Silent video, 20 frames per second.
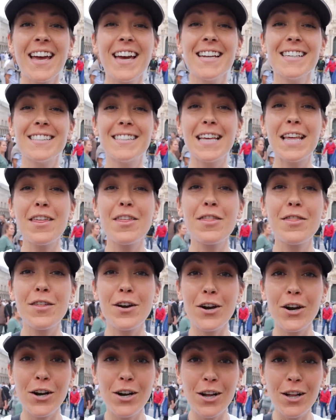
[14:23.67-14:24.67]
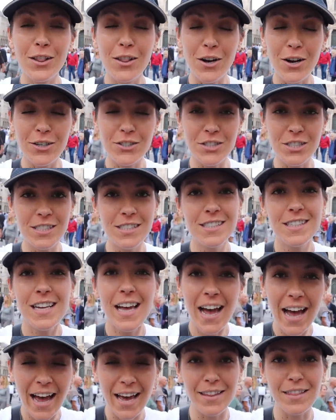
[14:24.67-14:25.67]
It's the 3rd largest
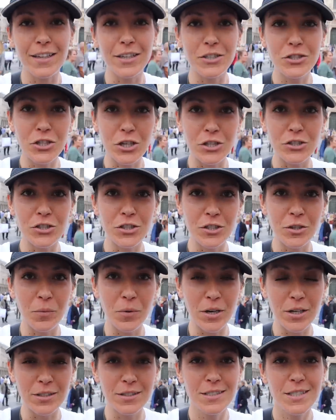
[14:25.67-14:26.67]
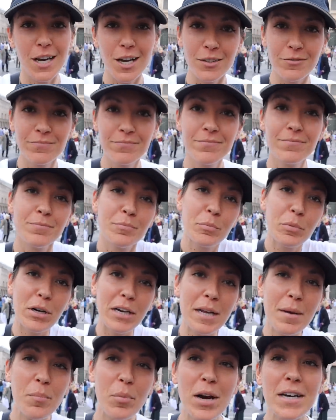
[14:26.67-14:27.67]
Catholic church in the world, so
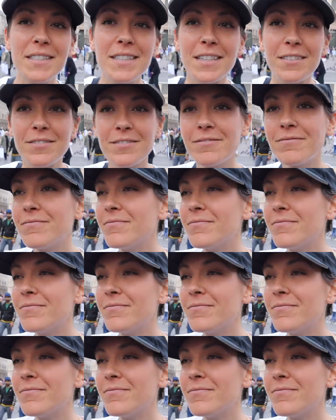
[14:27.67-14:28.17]
pretty impressive.